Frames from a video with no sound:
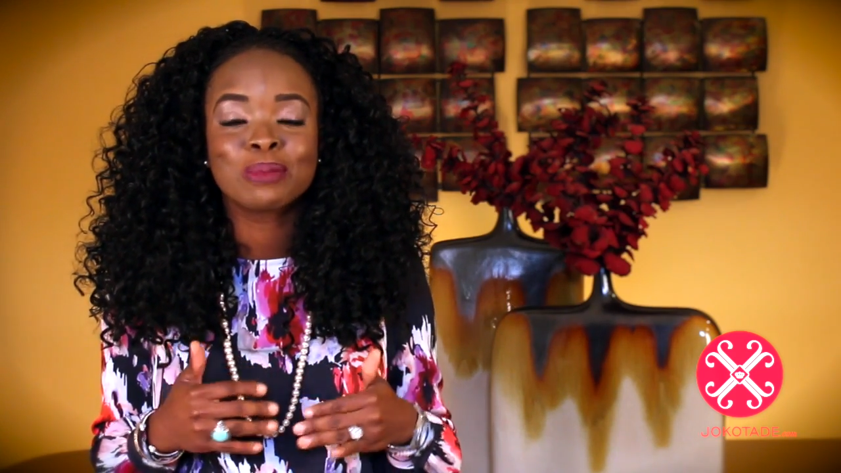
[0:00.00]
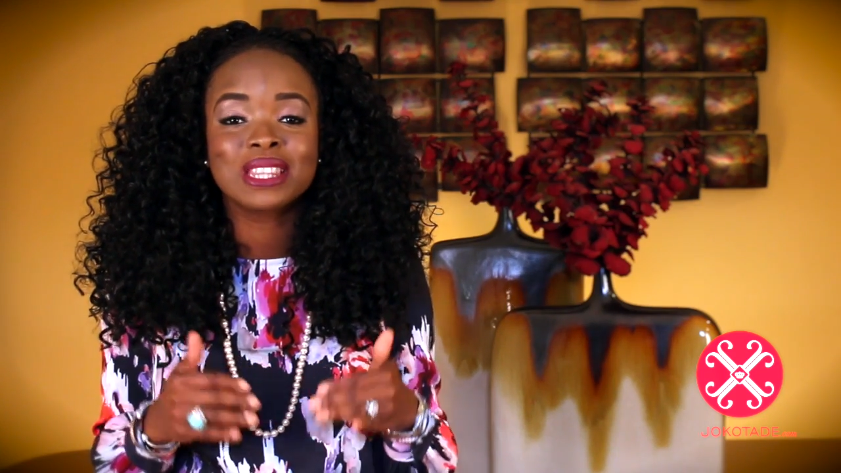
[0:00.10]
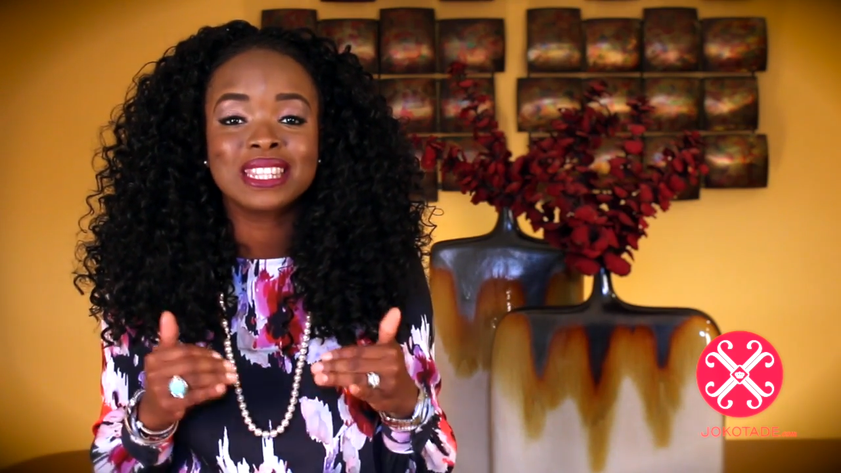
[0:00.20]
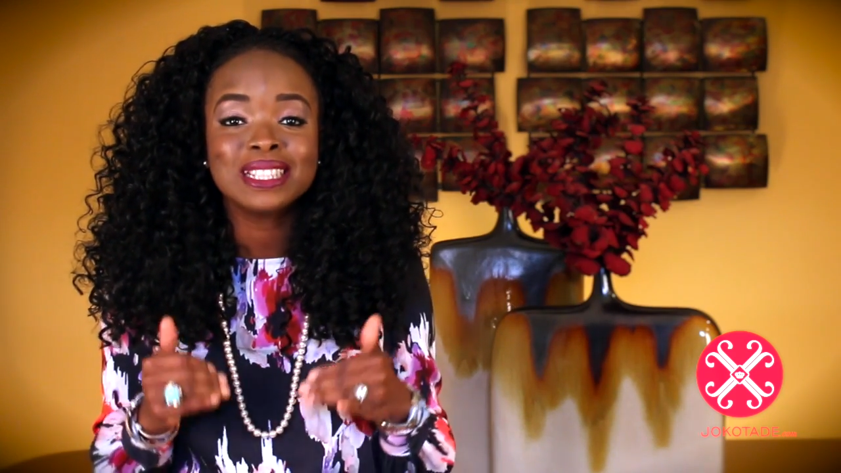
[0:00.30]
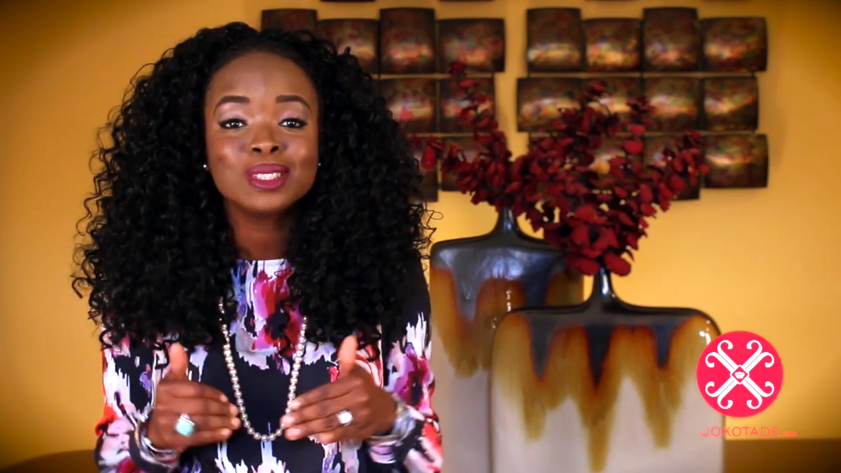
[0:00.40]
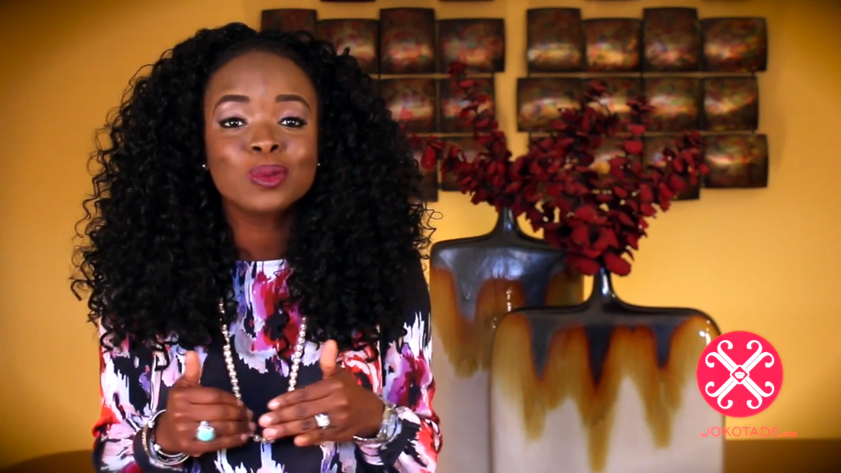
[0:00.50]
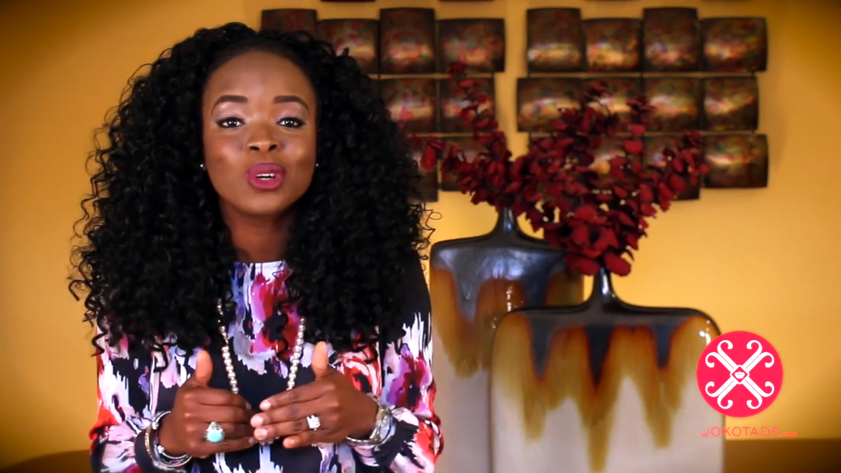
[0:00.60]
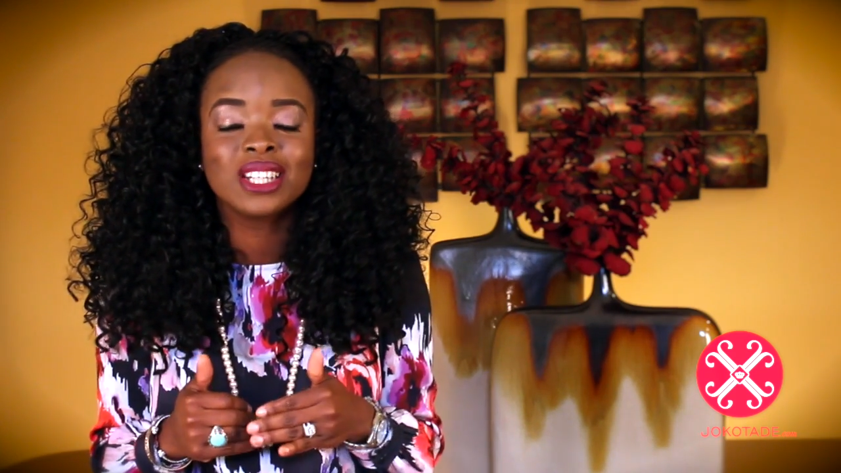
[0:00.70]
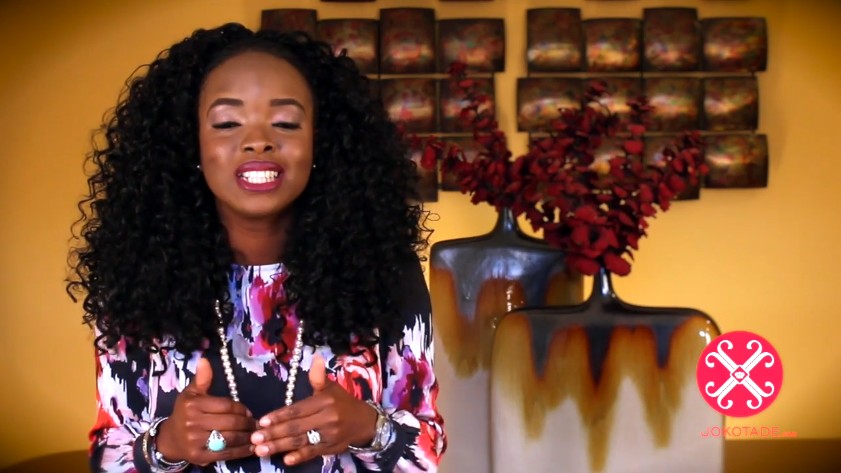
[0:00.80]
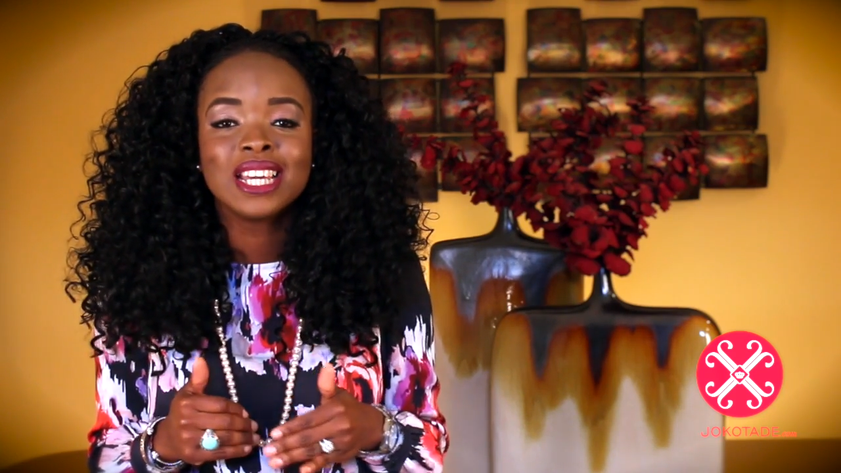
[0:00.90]
but this
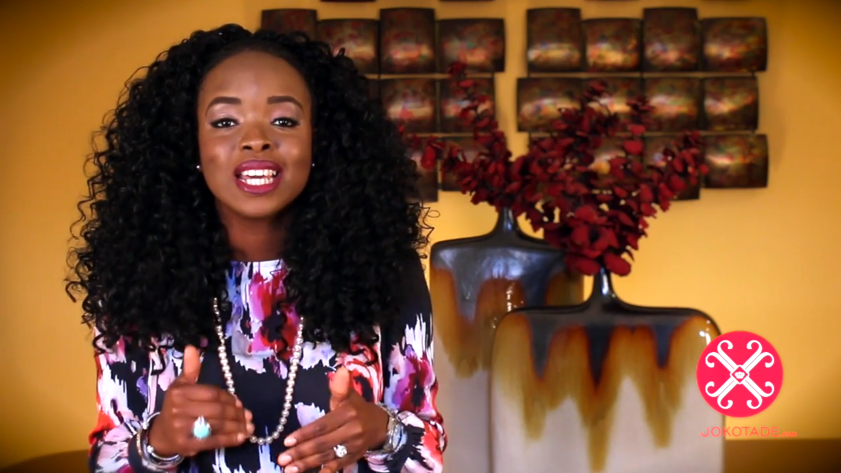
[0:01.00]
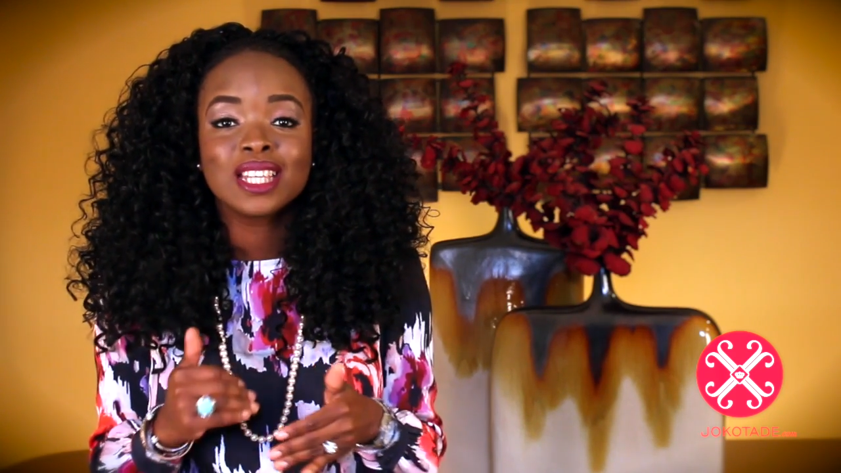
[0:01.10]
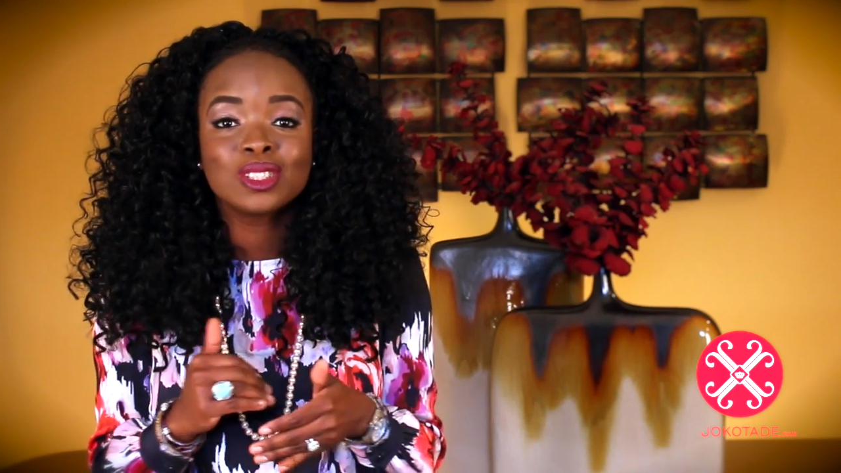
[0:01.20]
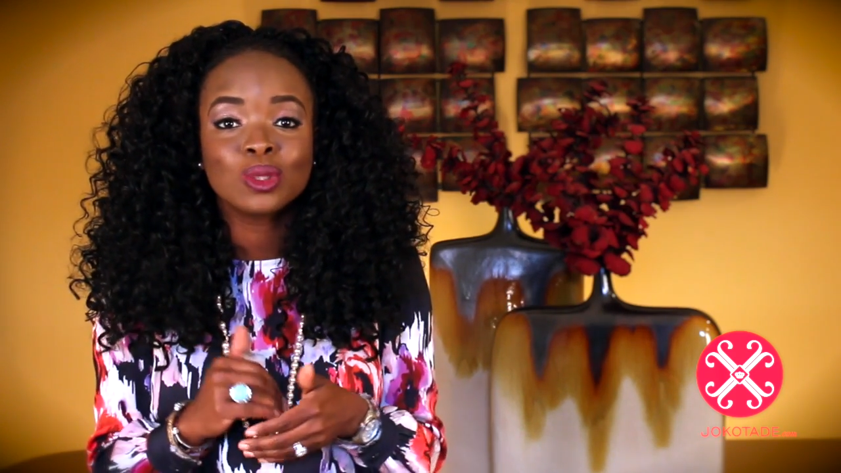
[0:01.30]
one is